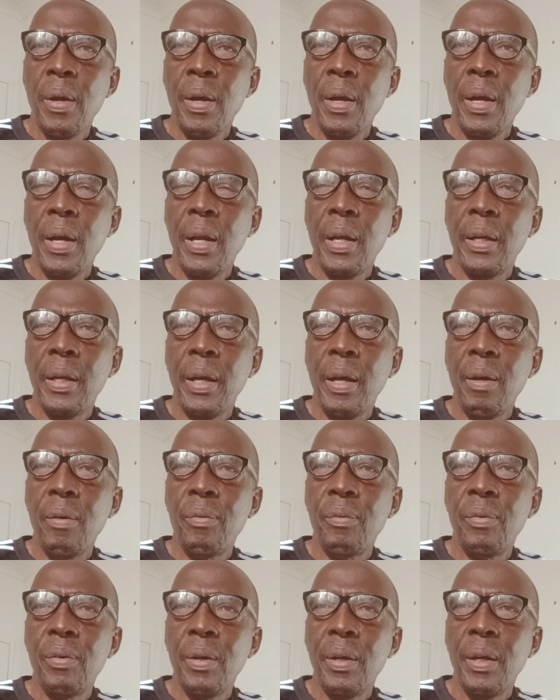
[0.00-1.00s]
And
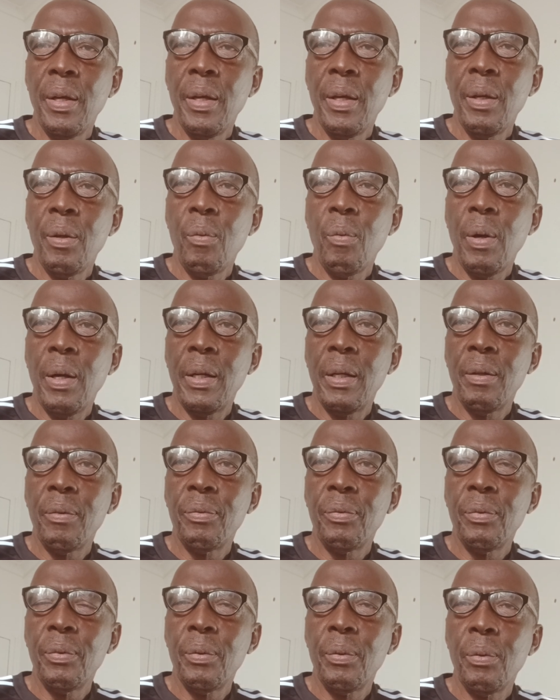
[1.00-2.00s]
have a
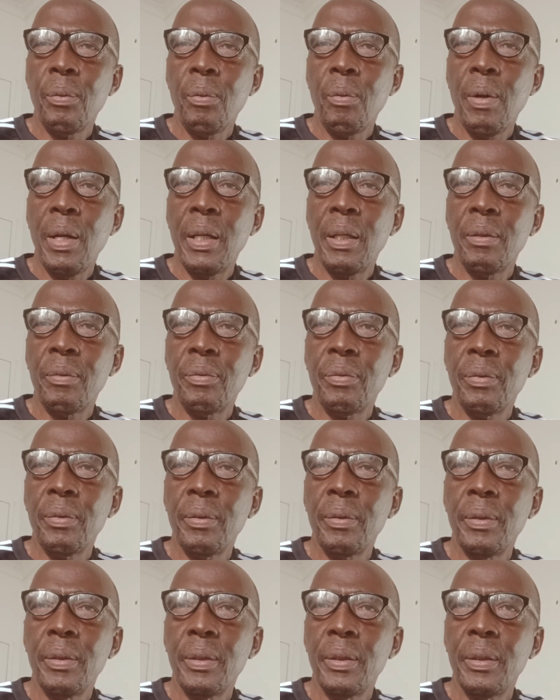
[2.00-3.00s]
wonderful,
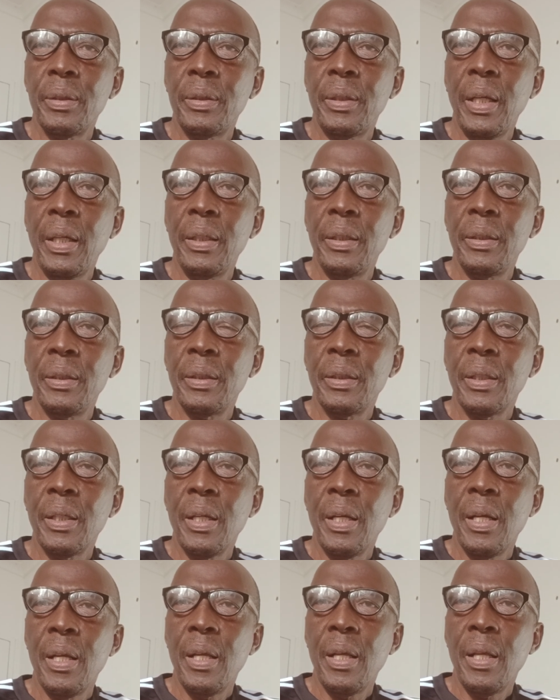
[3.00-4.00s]
wonderful day.
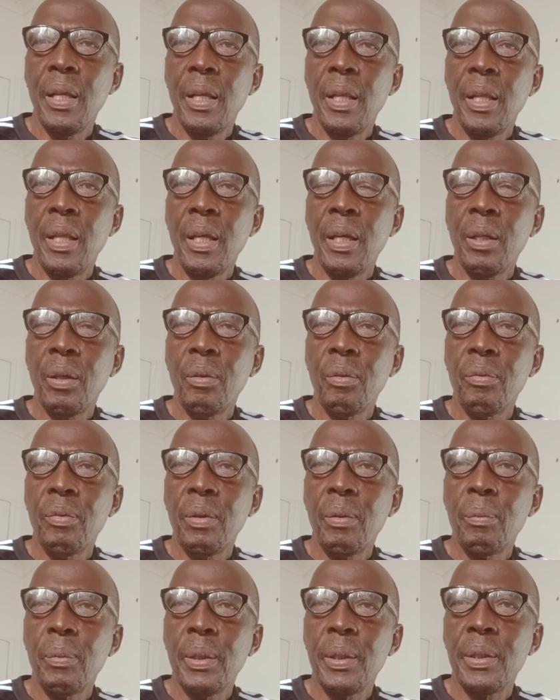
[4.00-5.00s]
Thank you
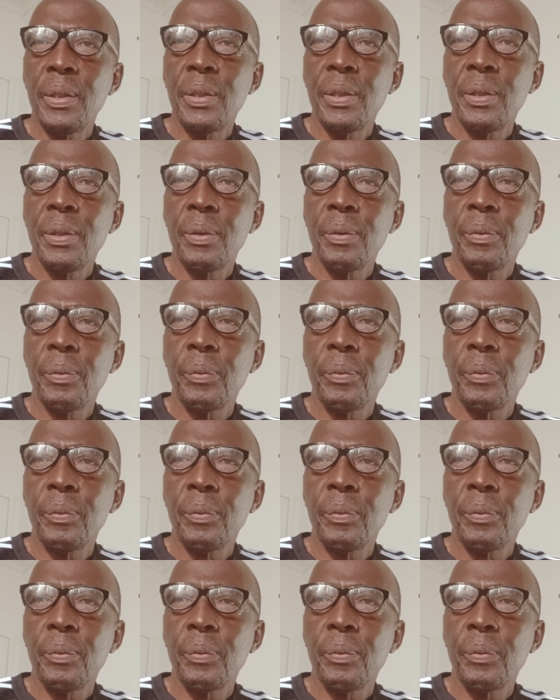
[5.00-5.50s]
very much.